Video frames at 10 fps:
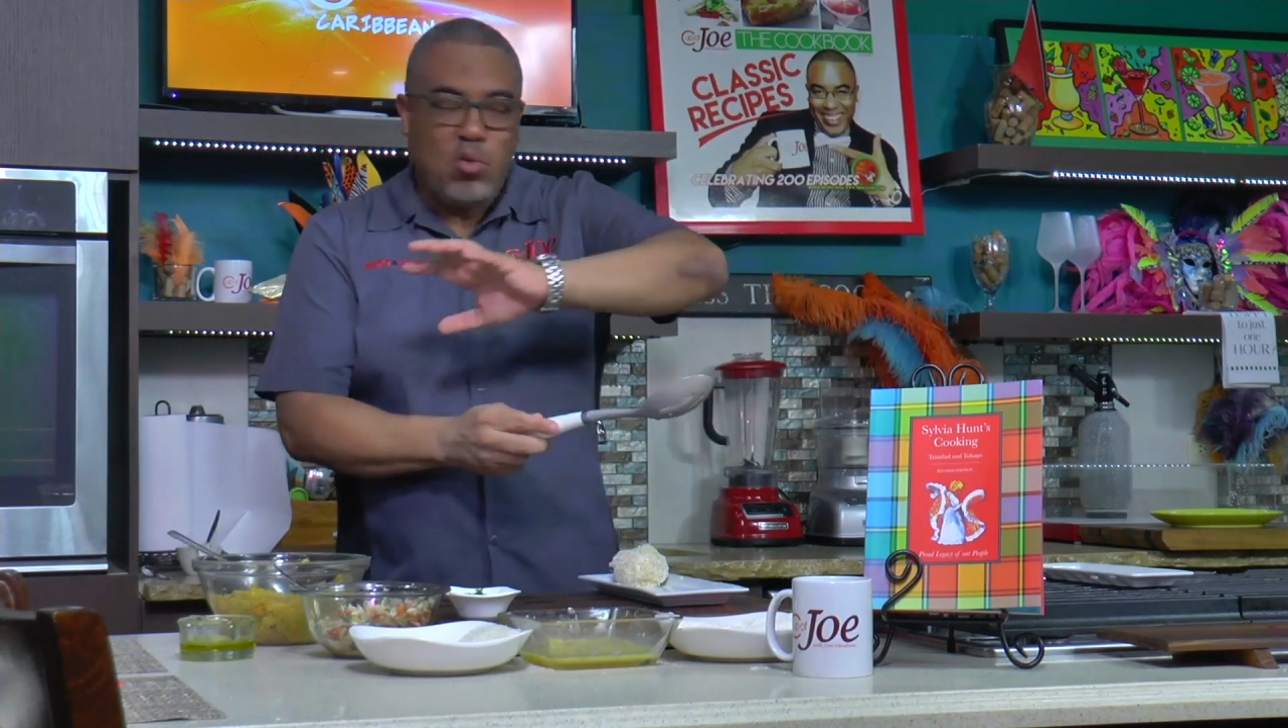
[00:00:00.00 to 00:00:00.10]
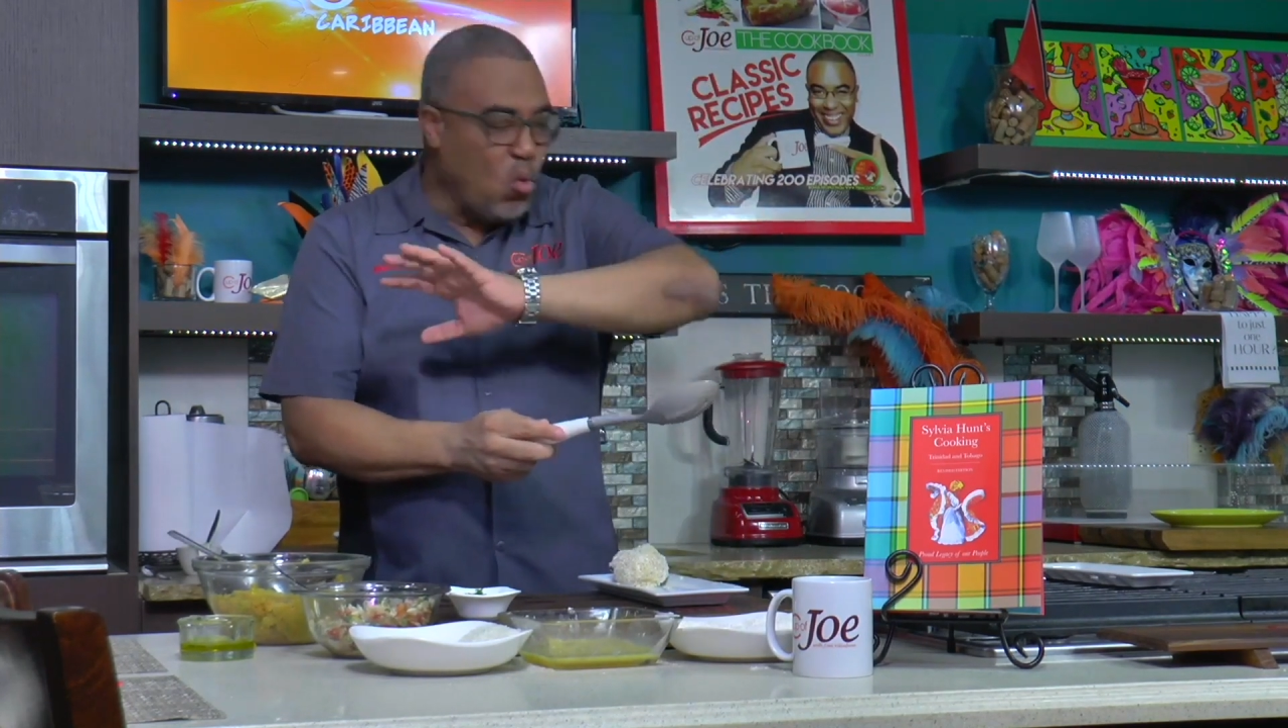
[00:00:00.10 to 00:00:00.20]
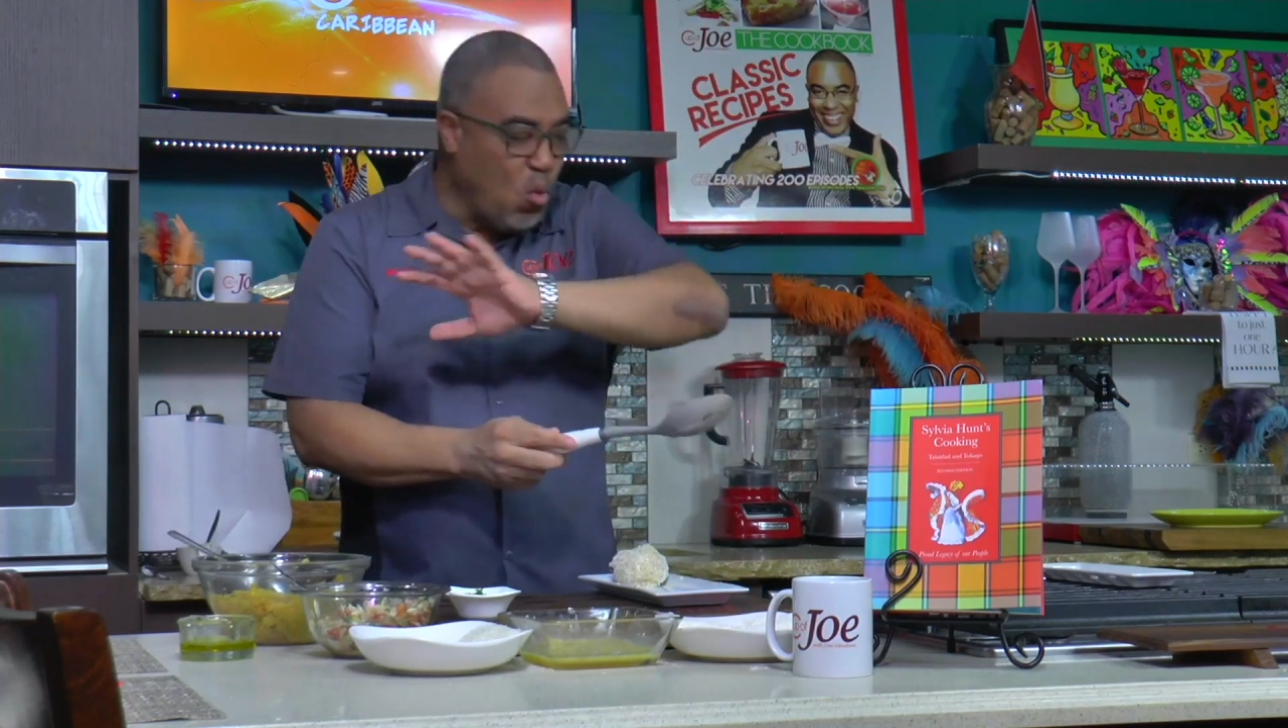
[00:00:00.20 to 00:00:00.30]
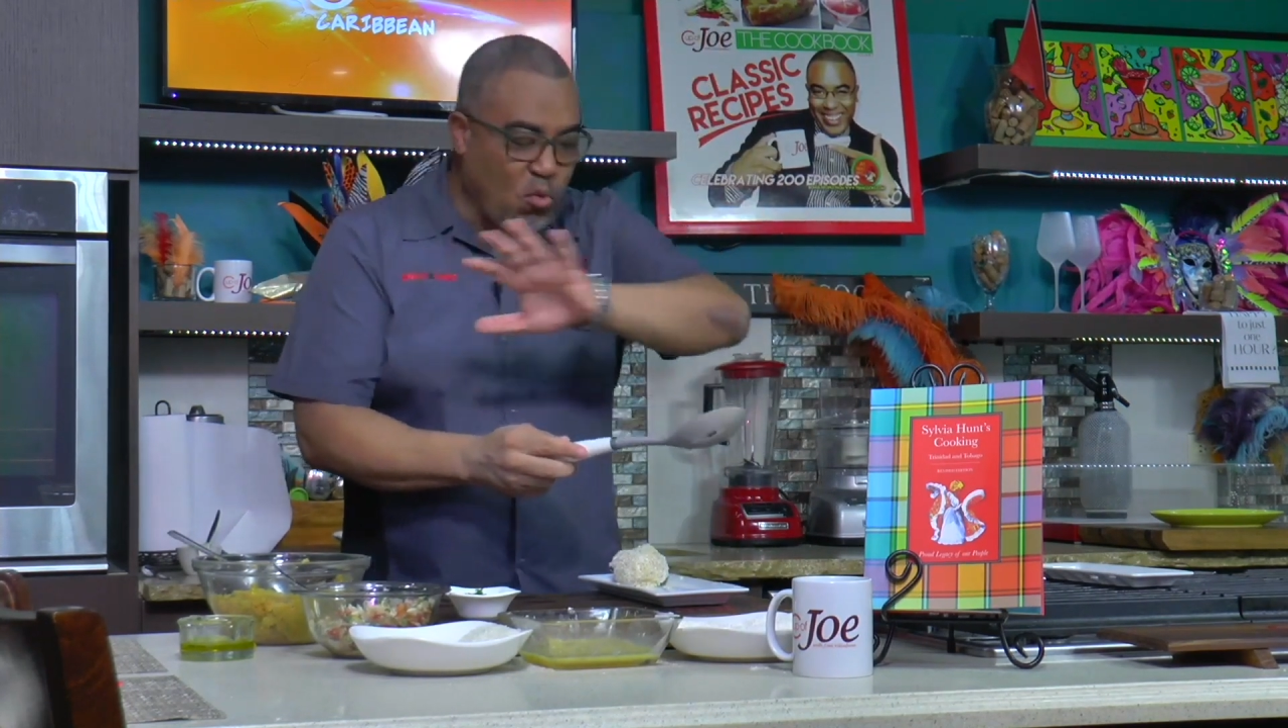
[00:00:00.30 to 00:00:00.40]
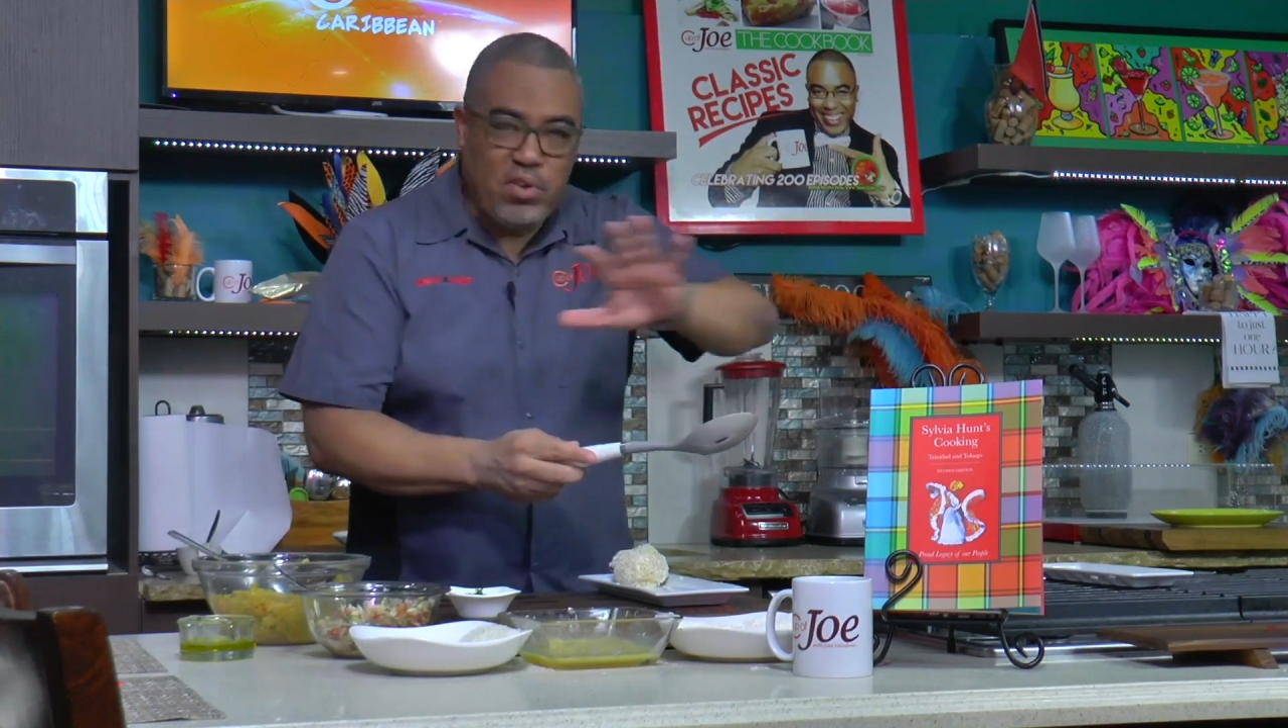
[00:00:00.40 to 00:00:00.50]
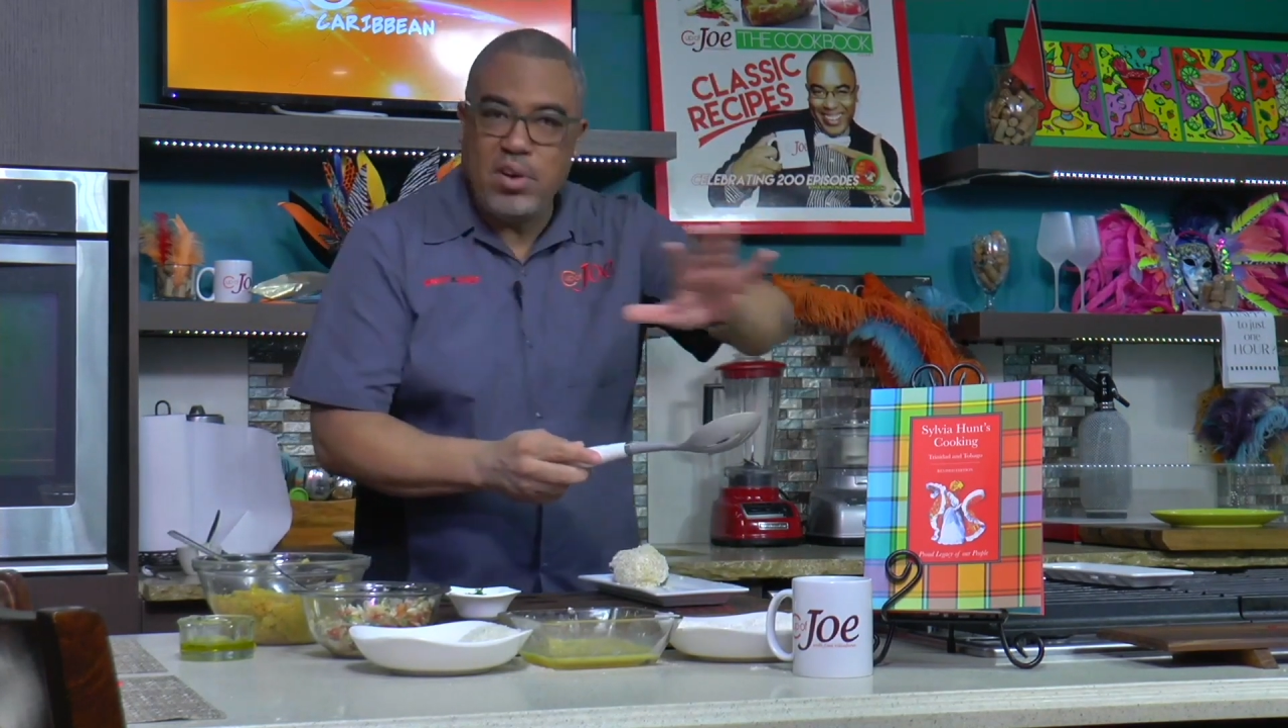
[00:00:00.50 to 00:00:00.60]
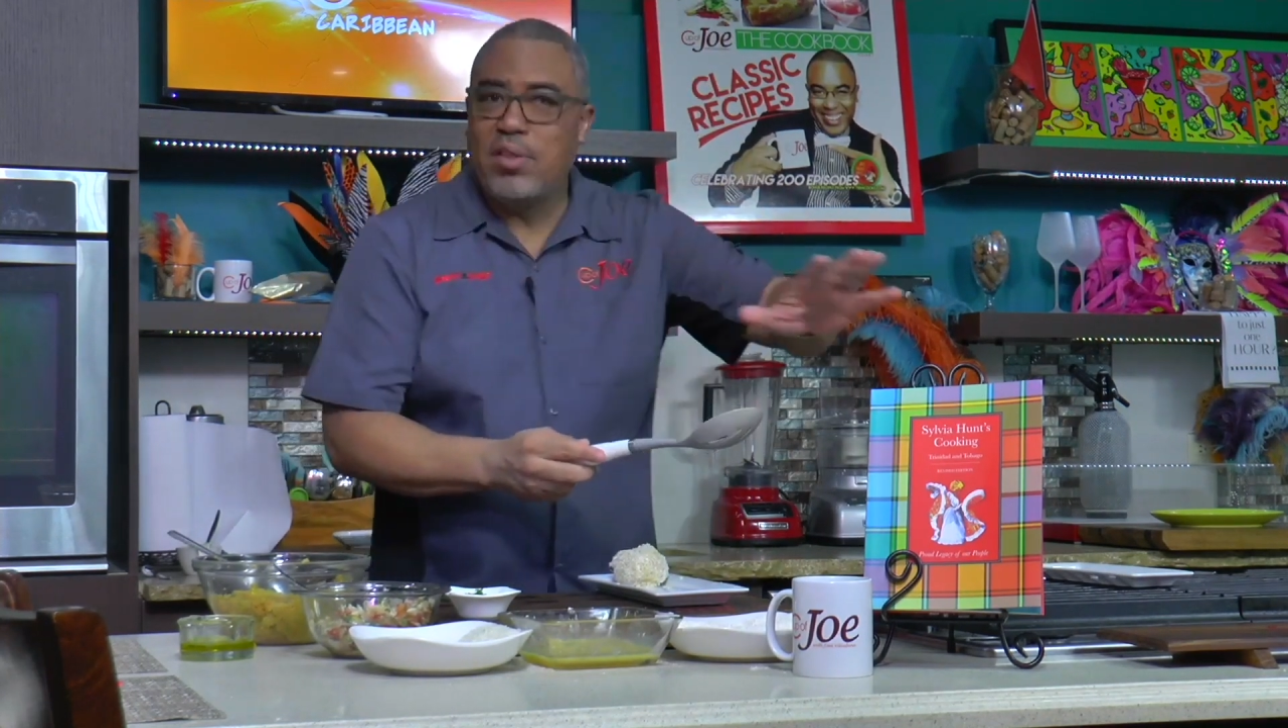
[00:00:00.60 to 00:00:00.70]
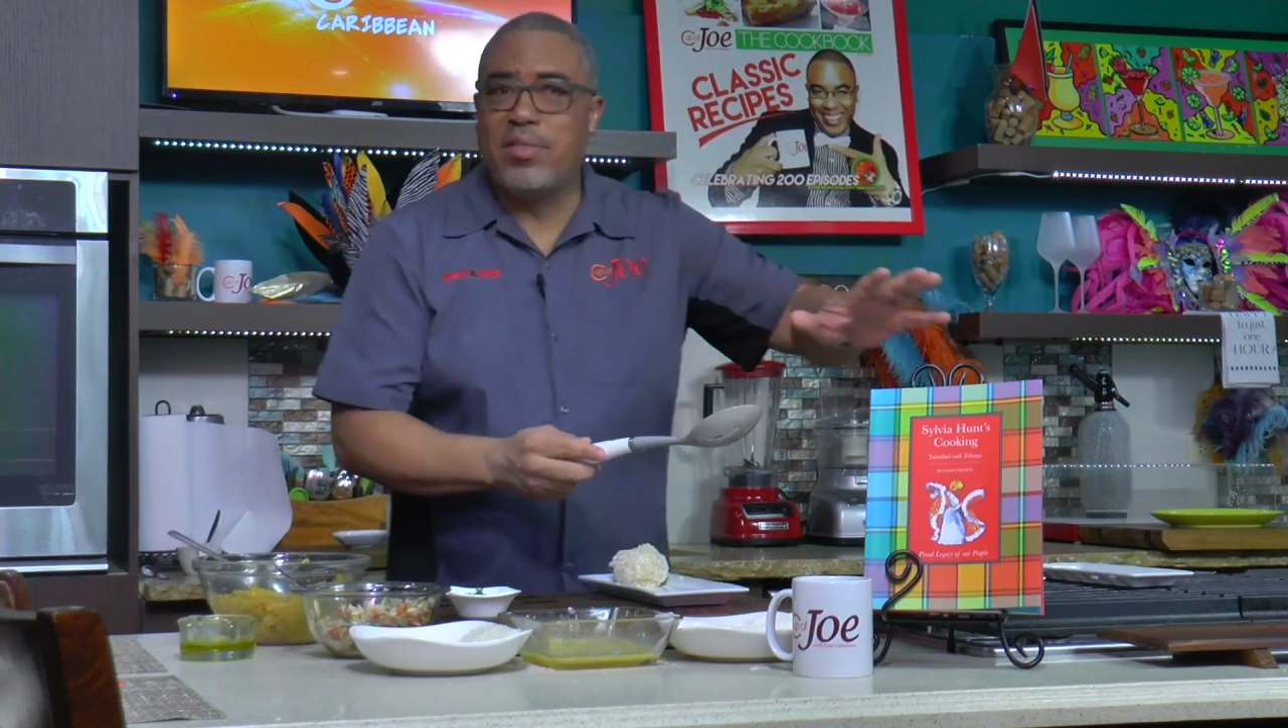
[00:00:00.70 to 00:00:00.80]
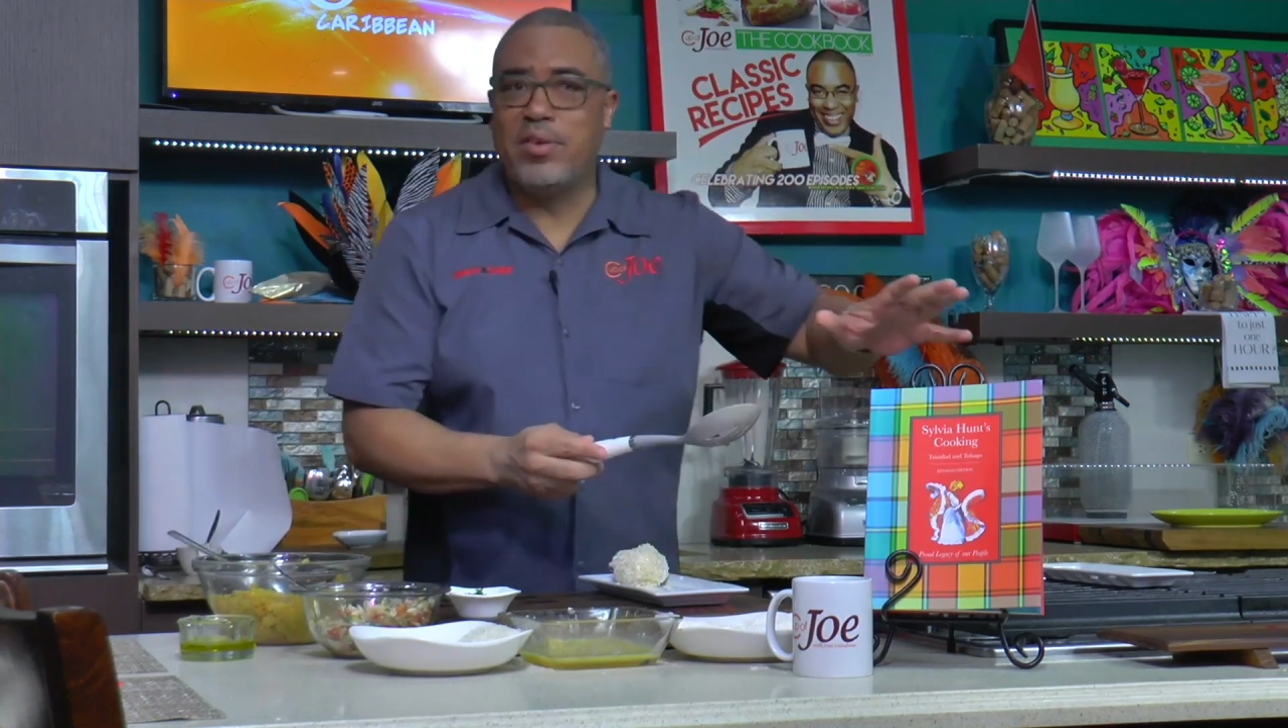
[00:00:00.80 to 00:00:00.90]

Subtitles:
over